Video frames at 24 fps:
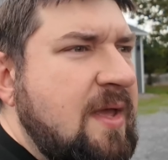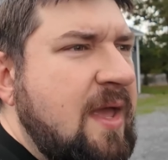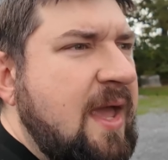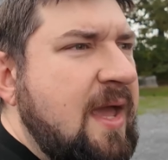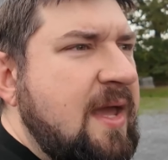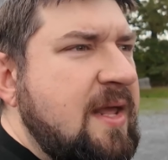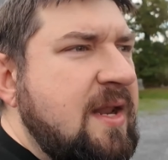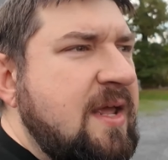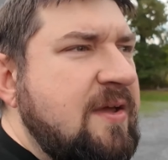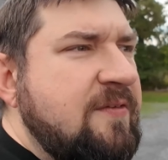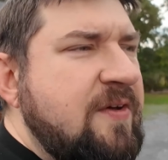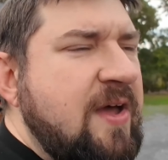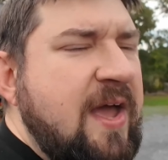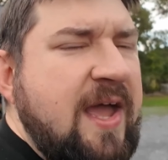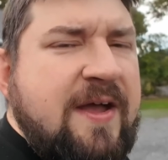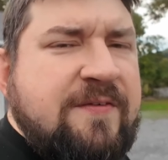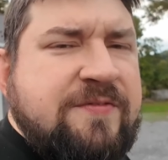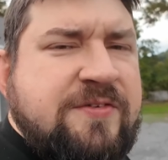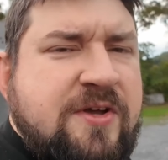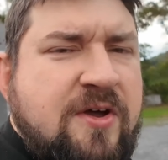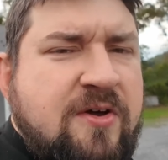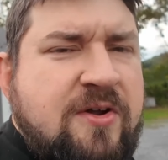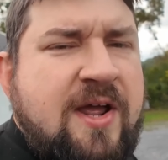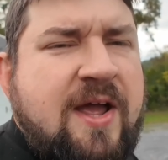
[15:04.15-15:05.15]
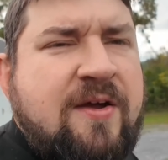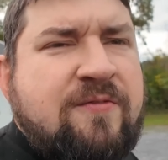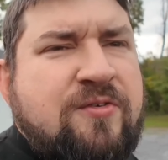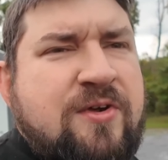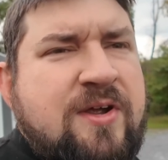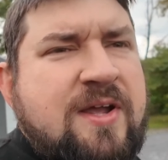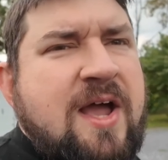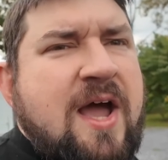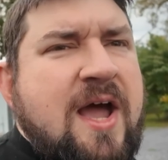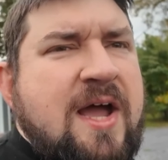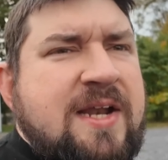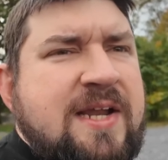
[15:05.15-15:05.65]
And if I have to go to
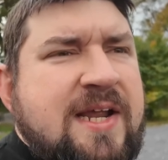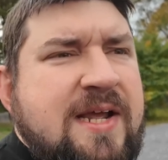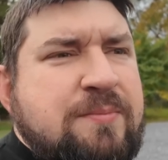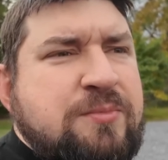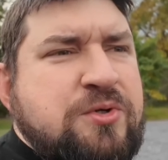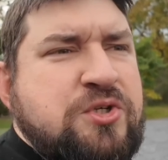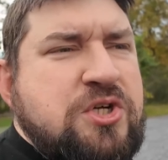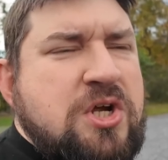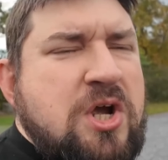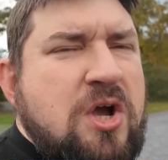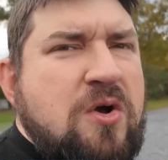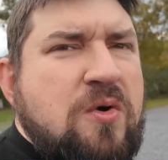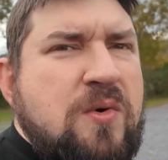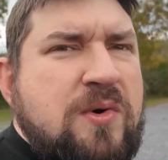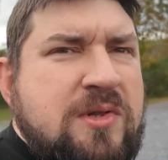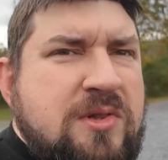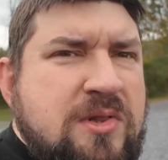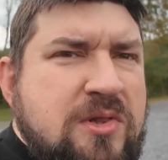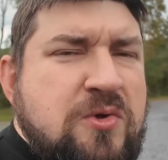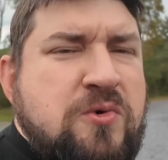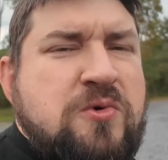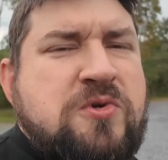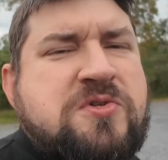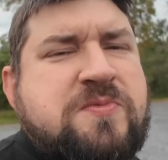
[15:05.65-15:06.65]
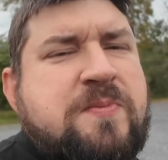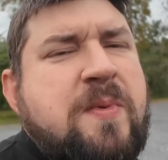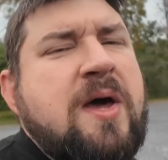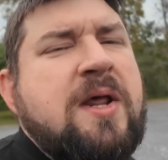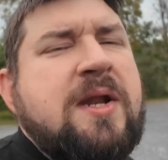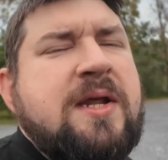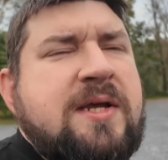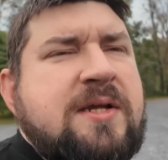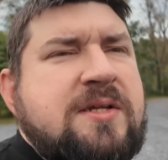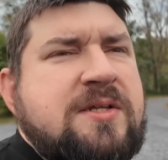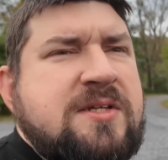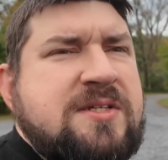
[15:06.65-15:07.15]
every goddamn show and lose
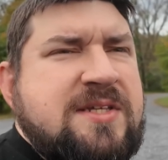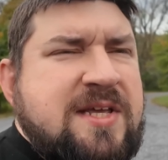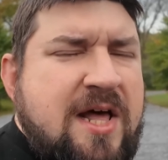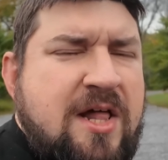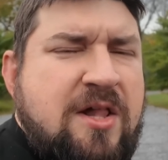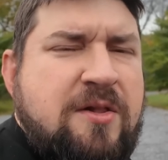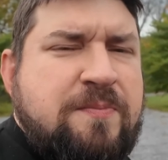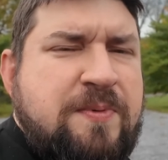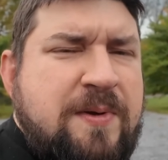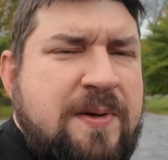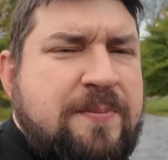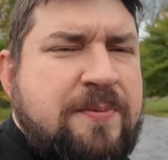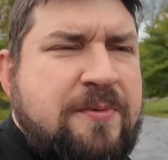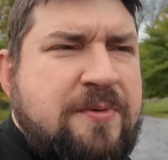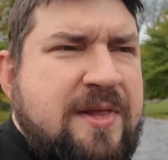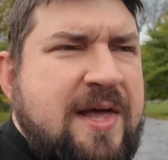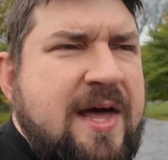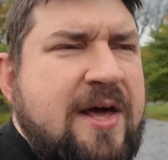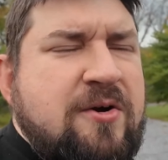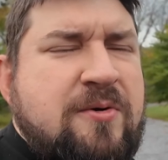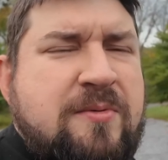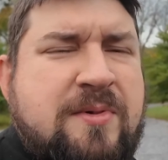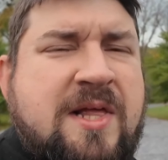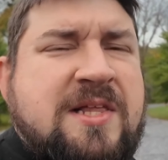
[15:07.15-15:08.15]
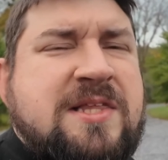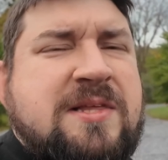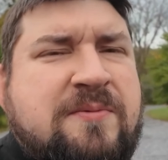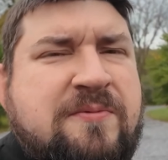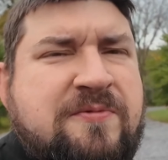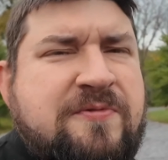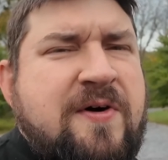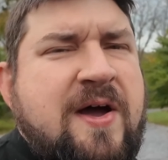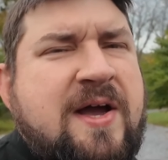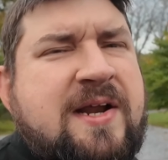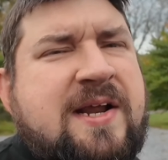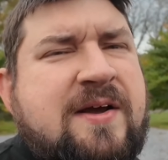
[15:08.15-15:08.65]
money to tell people that or let them
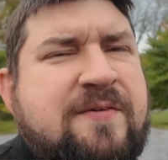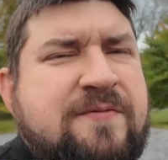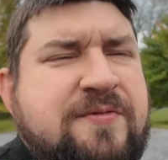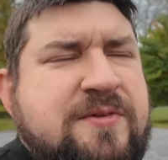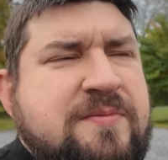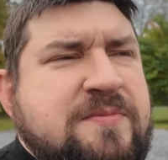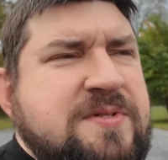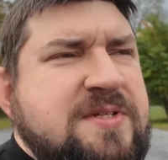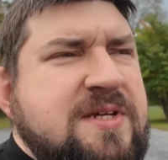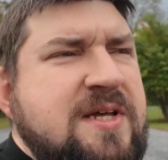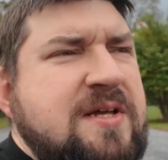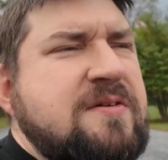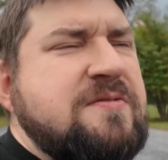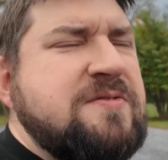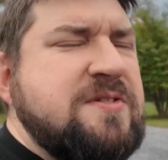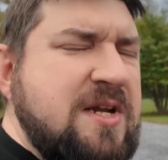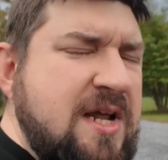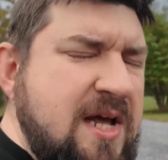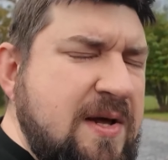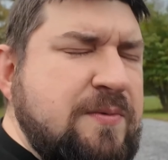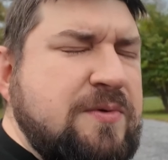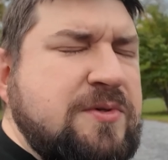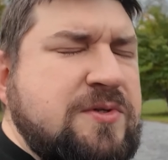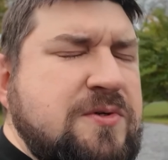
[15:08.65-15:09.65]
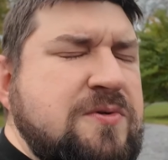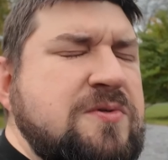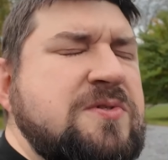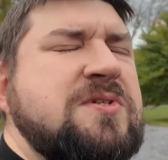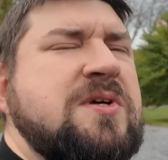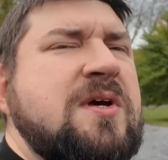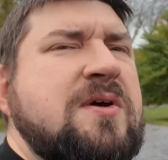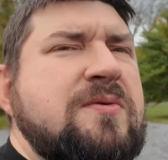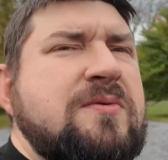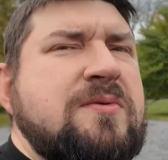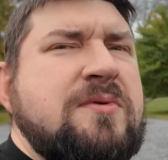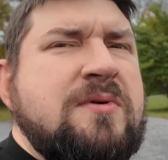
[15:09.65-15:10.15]
find out for themselves, then I will do
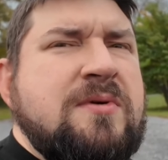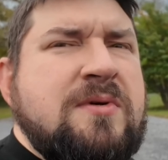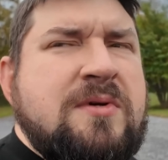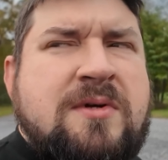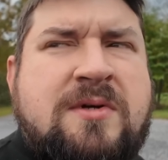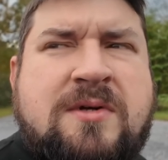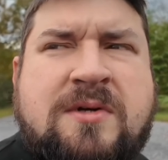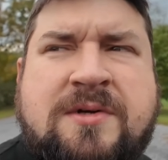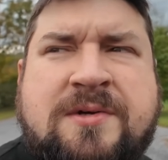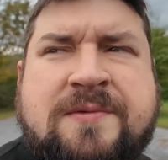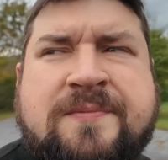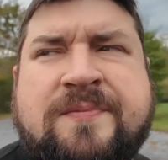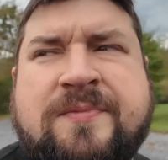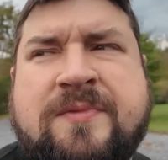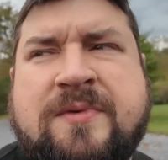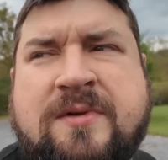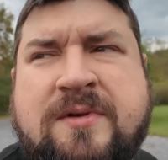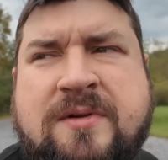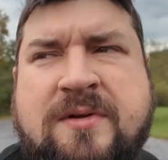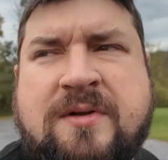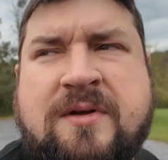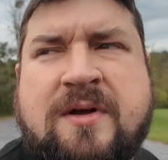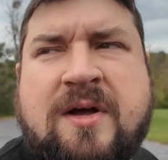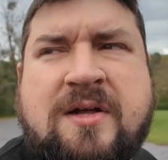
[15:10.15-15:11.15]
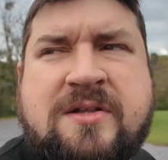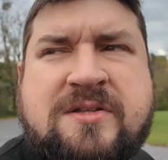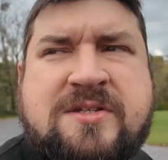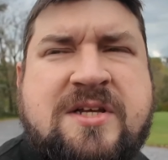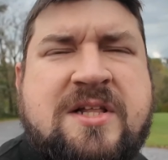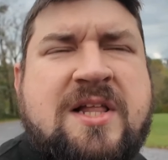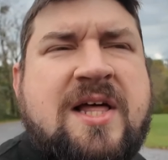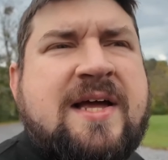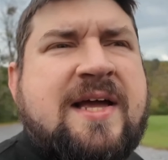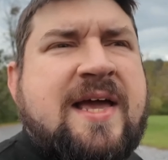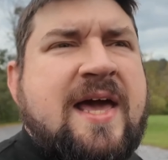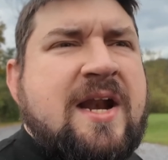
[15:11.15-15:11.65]
so.
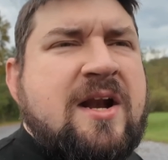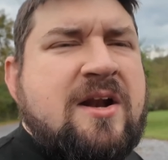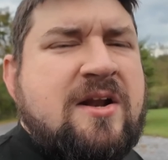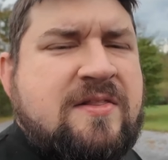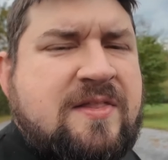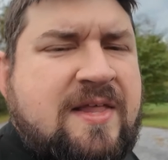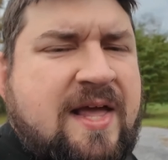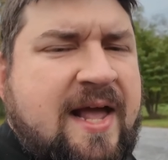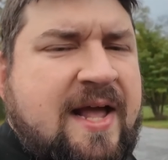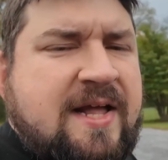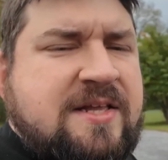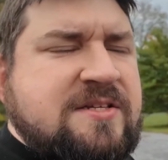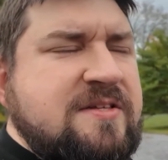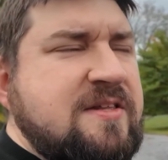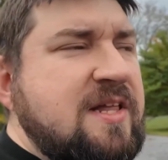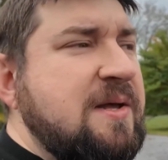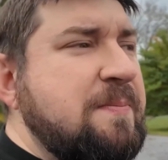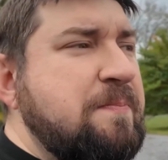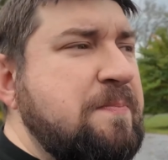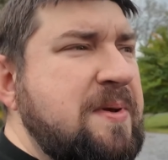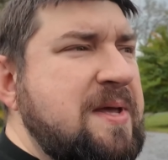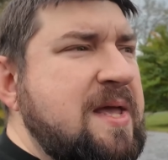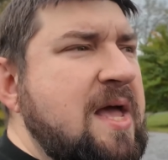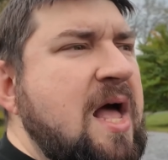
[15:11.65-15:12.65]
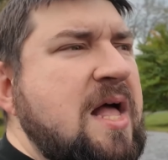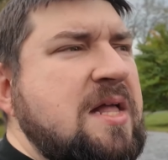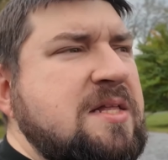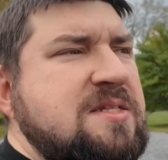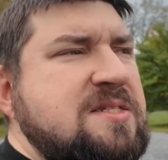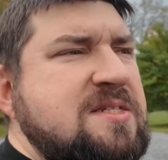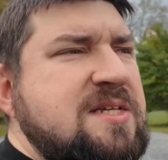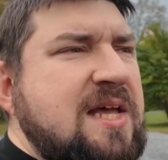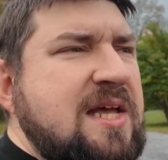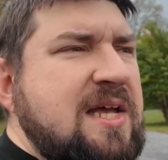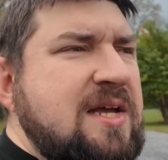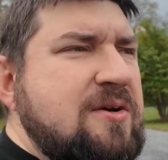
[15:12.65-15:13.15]
Until I get it on the hands of like
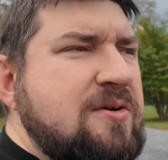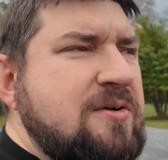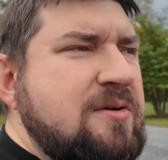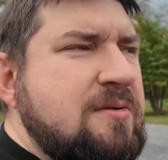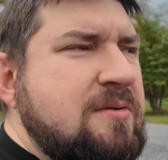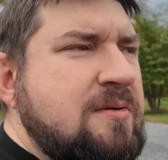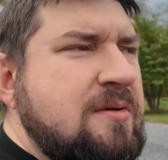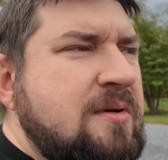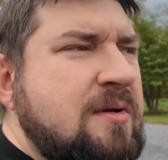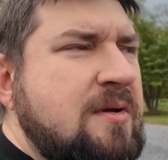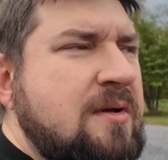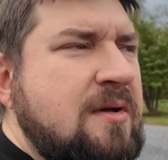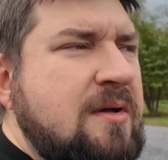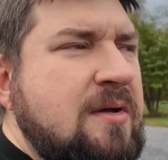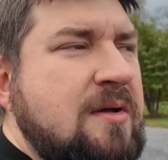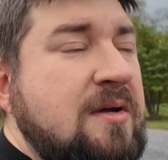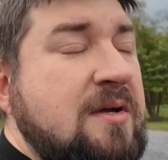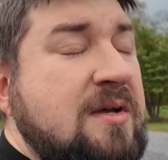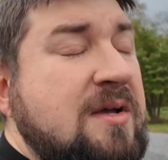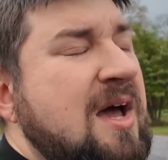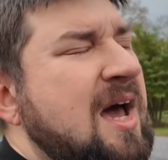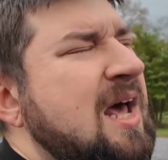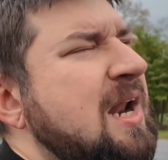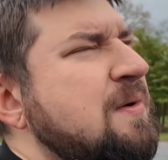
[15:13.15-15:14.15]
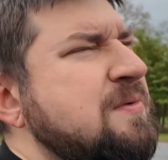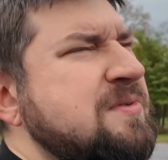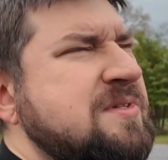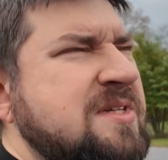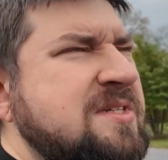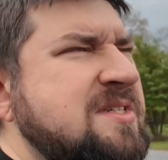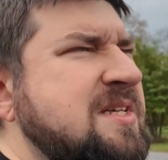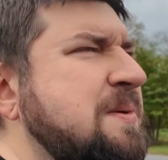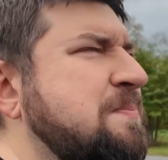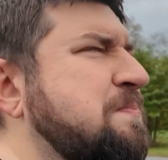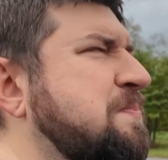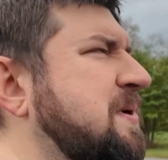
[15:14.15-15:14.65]
Beyonce or, God, I was
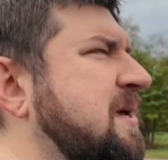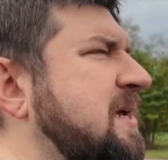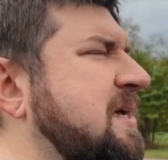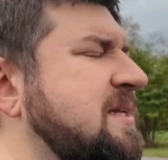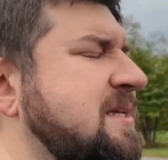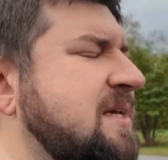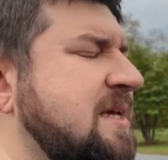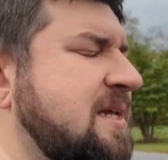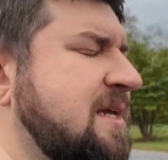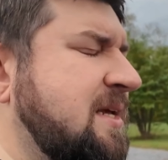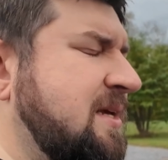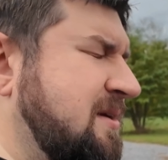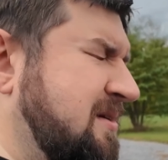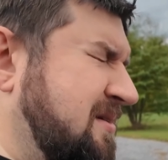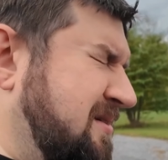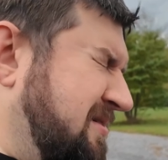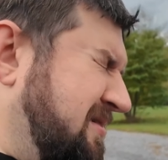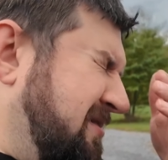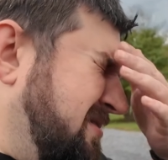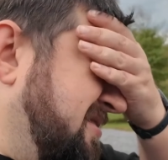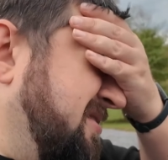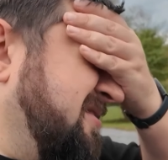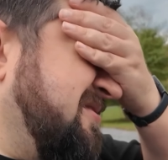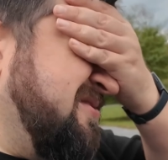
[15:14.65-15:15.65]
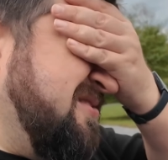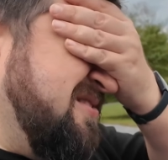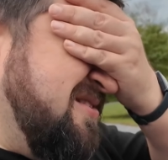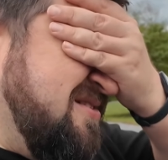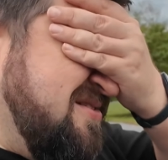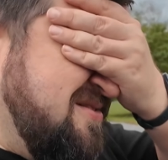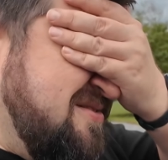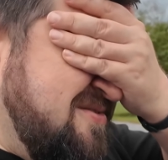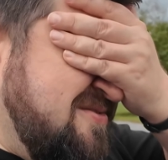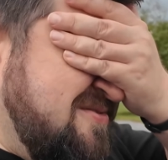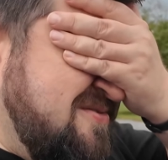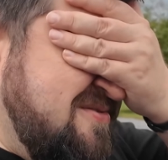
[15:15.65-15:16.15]
going to say P. Diddy. Oh,
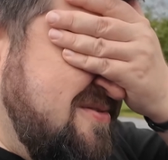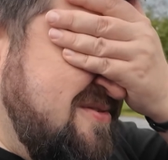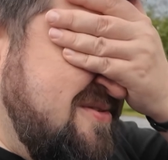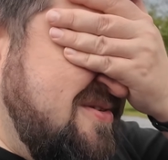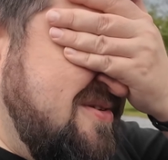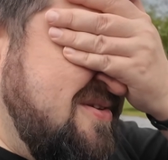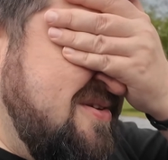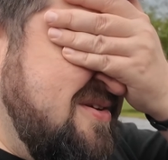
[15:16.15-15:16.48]
no.